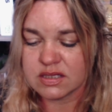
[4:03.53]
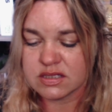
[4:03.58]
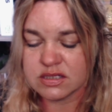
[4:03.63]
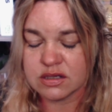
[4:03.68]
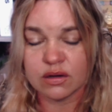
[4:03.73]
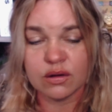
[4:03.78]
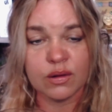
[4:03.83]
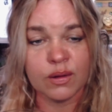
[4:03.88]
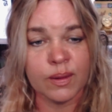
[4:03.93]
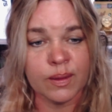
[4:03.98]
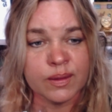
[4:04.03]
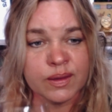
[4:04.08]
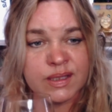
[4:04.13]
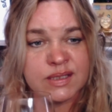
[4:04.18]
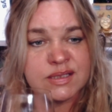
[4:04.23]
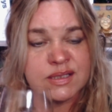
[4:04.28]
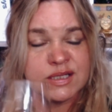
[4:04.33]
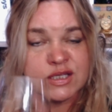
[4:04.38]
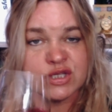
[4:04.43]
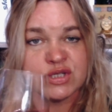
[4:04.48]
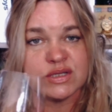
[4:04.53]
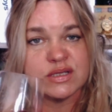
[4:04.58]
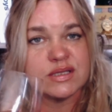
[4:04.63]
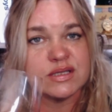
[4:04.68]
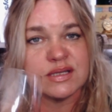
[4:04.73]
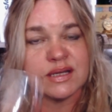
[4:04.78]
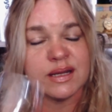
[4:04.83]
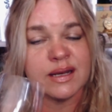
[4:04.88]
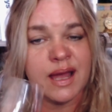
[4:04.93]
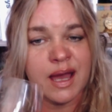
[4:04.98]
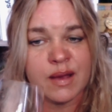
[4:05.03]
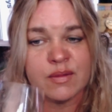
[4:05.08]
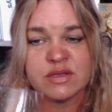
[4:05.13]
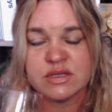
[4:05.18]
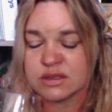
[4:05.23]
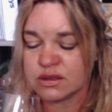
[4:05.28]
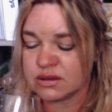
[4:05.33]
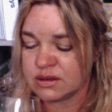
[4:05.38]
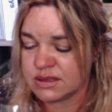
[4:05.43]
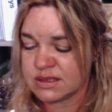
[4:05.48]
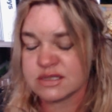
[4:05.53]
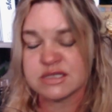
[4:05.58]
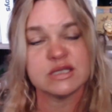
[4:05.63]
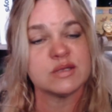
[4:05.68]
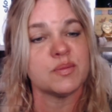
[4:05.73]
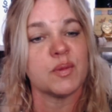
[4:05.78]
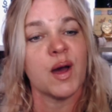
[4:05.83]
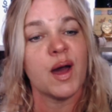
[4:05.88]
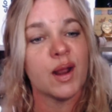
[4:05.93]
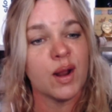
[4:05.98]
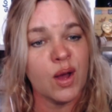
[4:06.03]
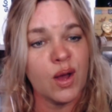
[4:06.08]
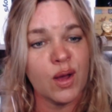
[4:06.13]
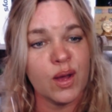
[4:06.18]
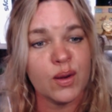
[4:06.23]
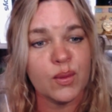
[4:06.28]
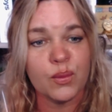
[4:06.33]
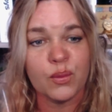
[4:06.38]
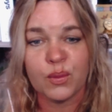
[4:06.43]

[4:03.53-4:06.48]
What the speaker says: So this is just an absolutely spot on,